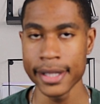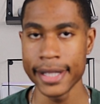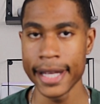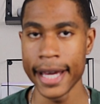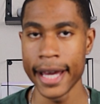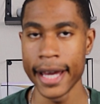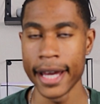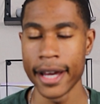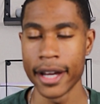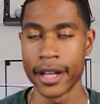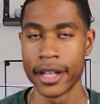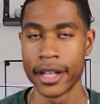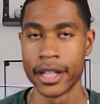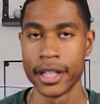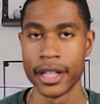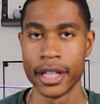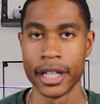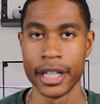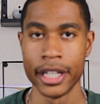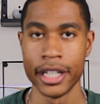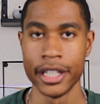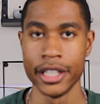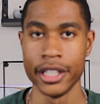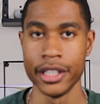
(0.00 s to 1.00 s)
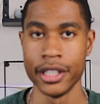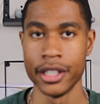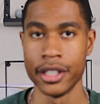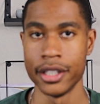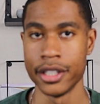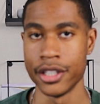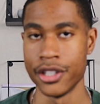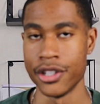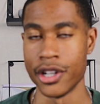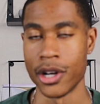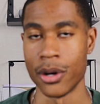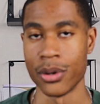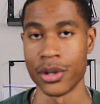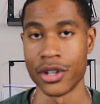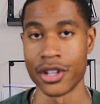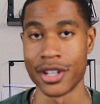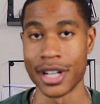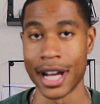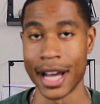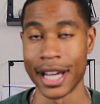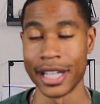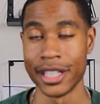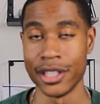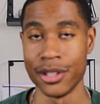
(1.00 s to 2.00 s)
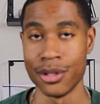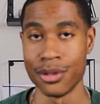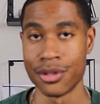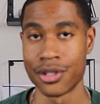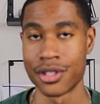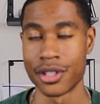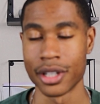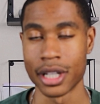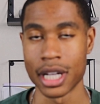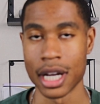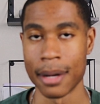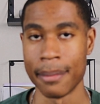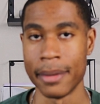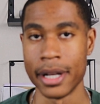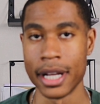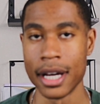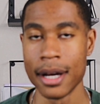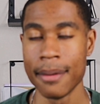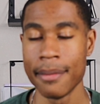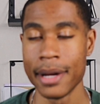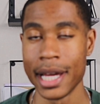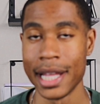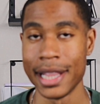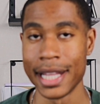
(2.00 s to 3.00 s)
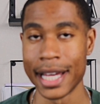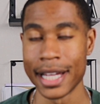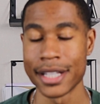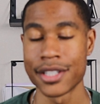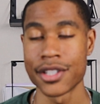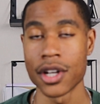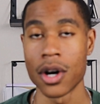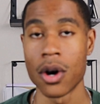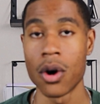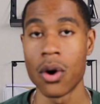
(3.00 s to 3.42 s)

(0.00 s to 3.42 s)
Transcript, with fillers: that you know you're not used to coming up and that's